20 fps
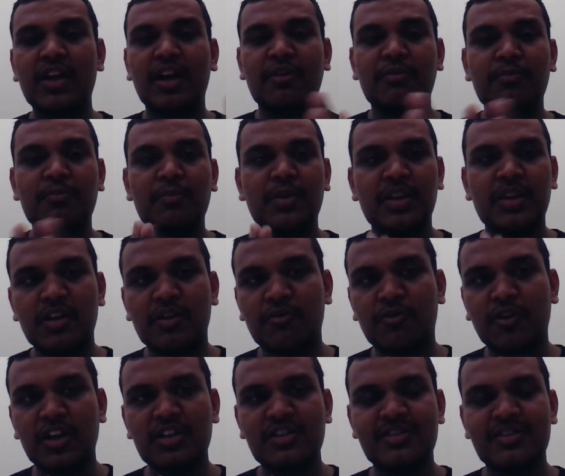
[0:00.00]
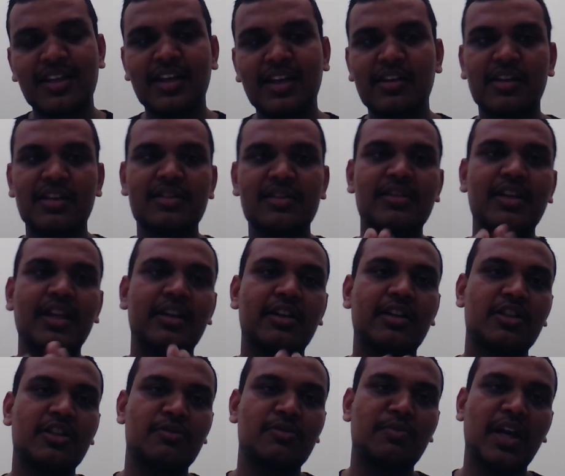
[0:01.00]
And the one sentence that
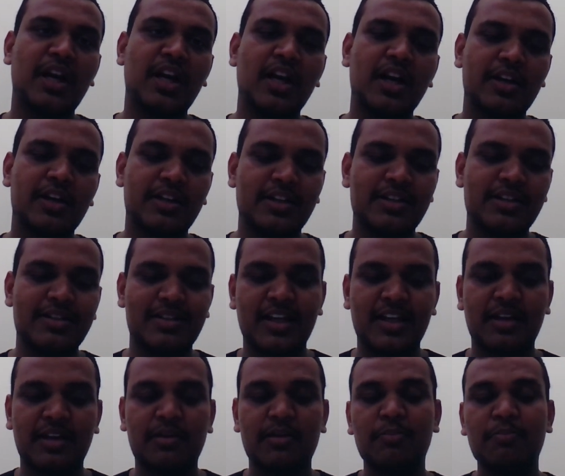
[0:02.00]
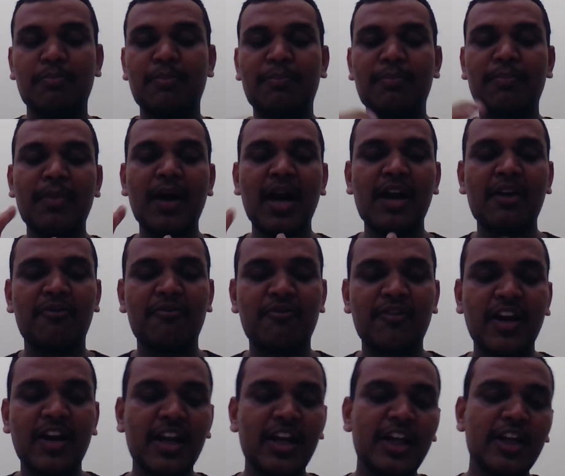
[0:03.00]
touched my heart is like, by
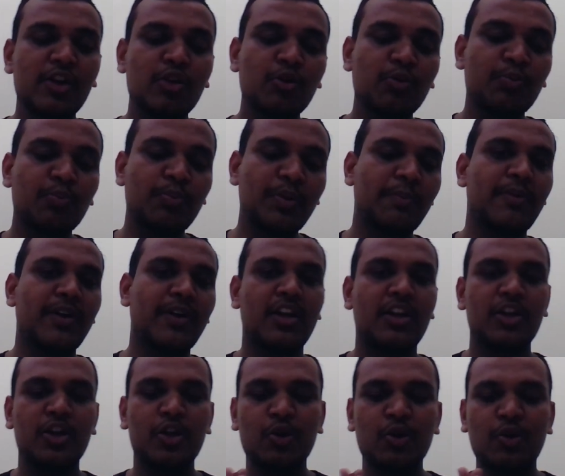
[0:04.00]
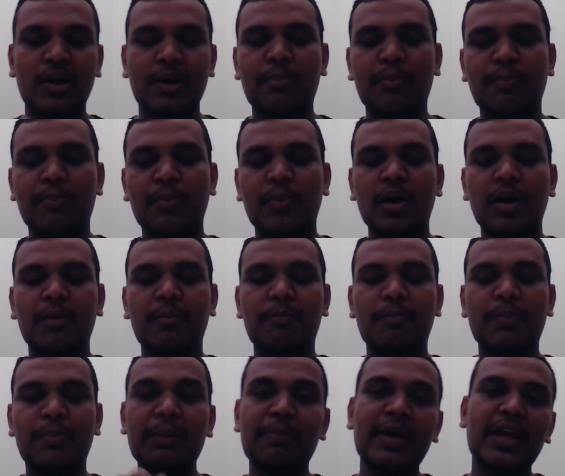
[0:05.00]
failing to prepare, you are
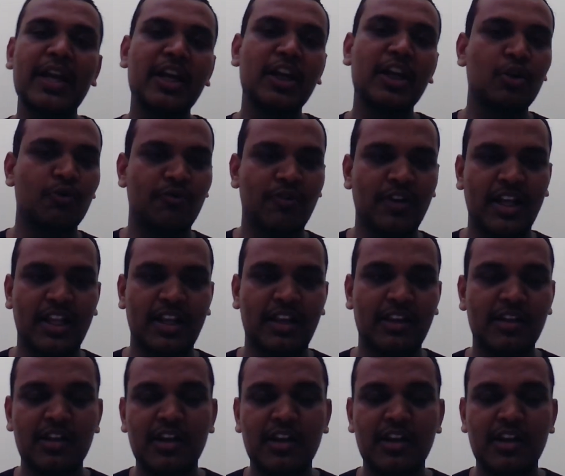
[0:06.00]
preparing to fail.